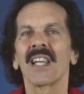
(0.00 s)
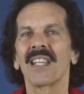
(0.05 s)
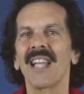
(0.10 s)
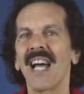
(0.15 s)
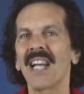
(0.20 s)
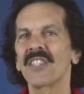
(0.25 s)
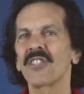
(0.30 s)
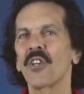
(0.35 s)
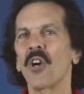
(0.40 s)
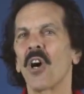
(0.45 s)

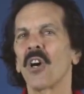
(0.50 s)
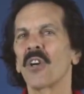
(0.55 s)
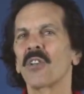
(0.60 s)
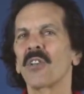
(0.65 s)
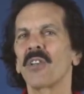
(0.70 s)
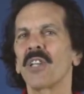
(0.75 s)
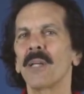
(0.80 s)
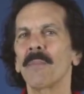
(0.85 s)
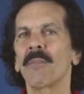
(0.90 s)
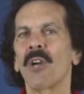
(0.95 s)
That is called
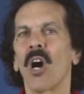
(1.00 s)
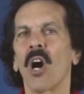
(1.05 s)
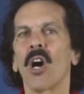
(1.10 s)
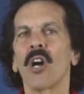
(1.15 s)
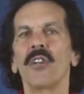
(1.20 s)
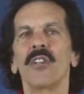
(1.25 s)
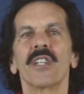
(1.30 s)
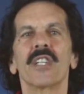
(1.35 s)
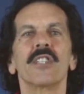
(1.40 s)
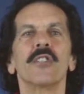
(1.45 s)
clip
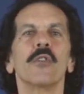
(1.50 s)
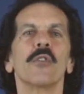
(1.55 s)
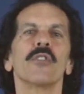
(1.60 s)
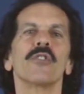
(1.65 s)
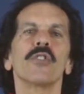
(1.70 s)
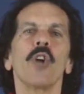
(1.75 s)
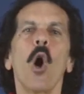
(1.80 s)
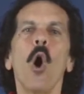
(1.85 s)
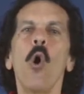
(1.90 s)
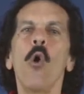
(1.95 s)
card. You can do
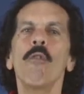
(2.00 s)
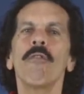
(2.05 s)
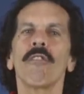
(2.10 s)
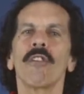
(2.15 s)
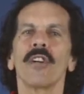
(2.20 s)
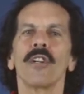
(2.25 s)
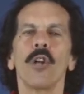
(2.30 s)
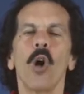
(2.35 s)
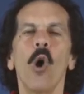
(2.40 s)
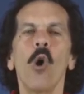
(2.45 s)
this
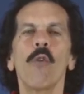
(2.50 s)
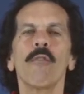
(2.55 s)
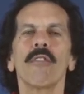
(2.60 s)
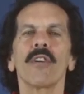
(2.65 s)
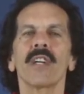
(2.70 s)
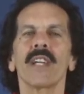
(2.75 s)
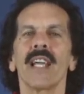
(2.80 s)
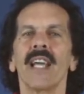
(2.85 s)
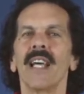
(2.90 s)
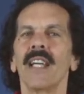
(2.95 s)
over and
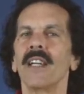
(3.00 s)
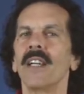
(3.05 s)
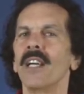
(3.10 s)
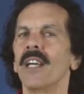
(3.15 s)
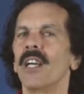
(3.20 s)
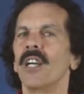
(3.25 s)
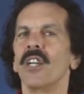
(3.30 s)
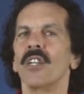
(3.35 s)
over again.